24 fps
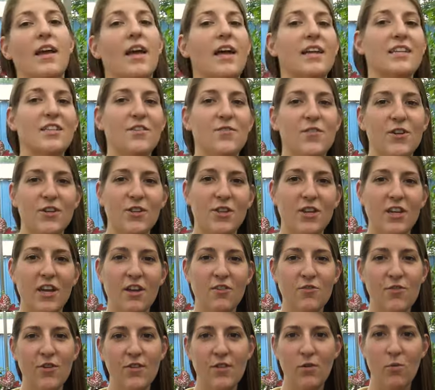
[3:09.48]
And if you're
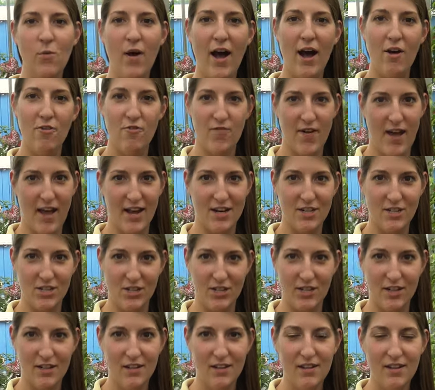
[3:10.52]
looking for the wow
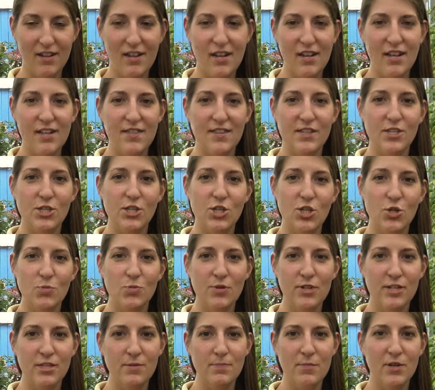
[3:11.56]
factor, these tuberous